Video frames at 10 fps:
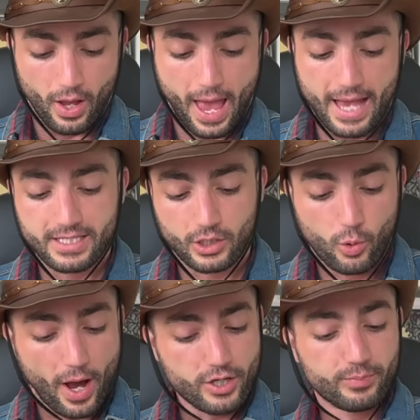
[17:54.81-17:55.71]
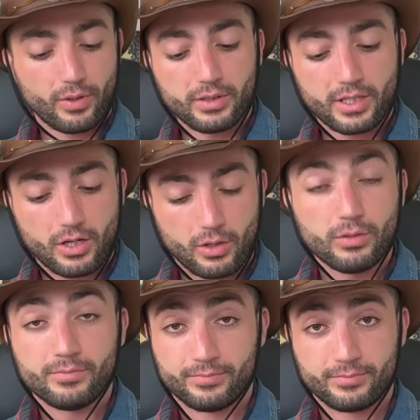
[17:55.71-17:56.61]
As a quadruple
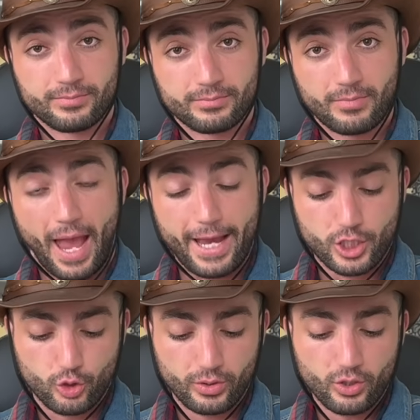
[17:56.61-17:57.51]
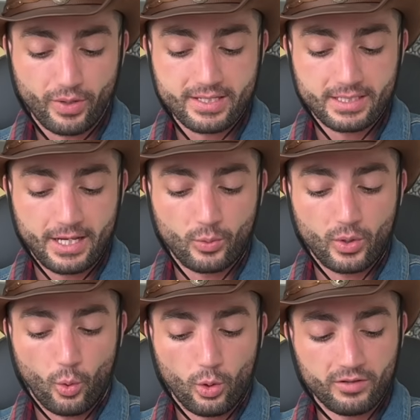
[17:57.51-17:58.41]
Leo, I truly resonate
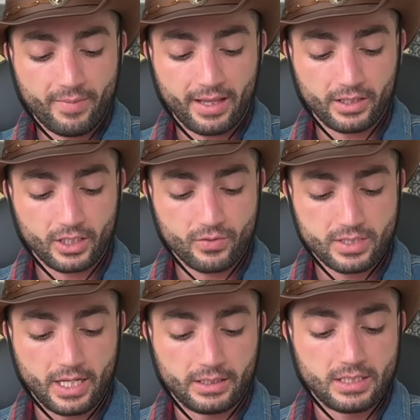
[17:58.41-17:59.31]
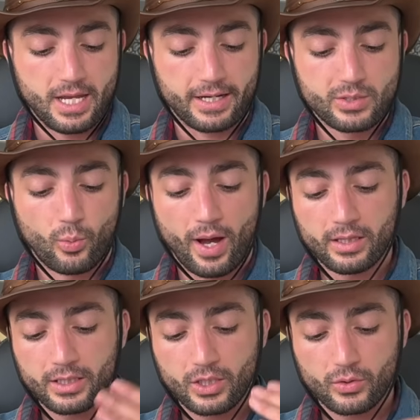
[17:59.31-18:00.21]
with all of my Leos, and it takes
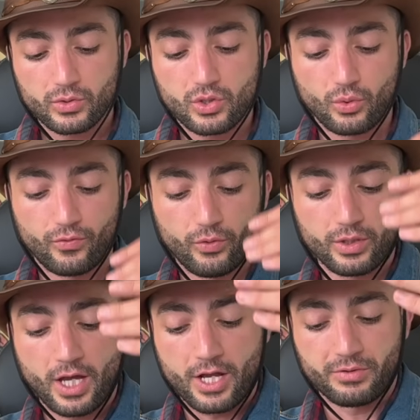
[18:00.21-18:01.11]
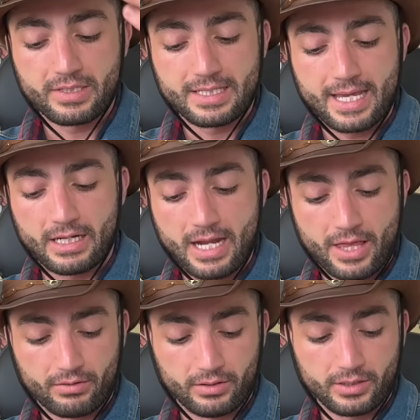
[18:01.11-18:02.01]
one Leo to fully understand
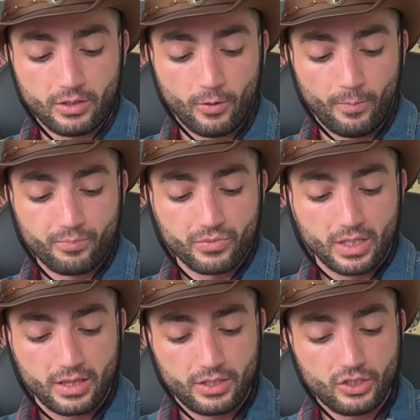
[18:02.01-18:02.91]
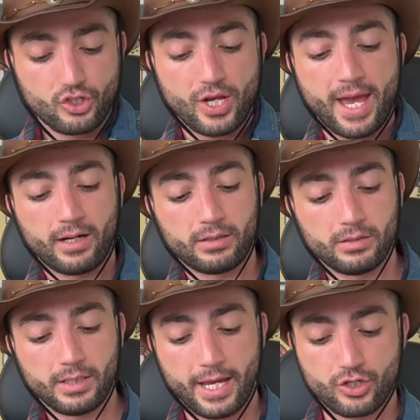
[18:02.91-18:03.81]
another Leo. This
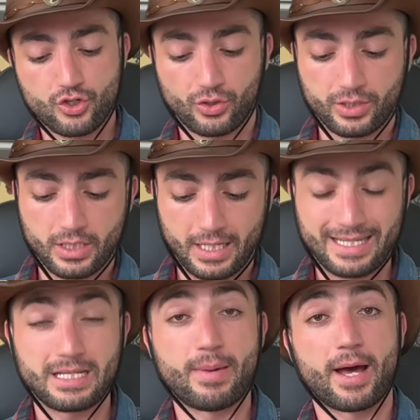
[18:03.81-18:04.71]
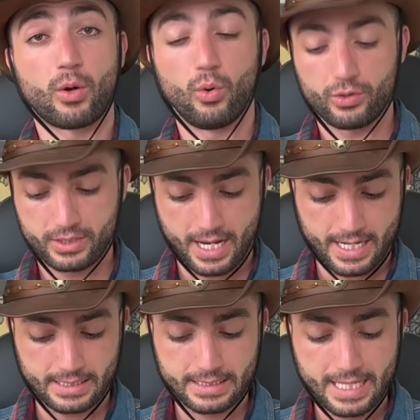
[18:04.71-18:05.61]
channel and journey is about all signs.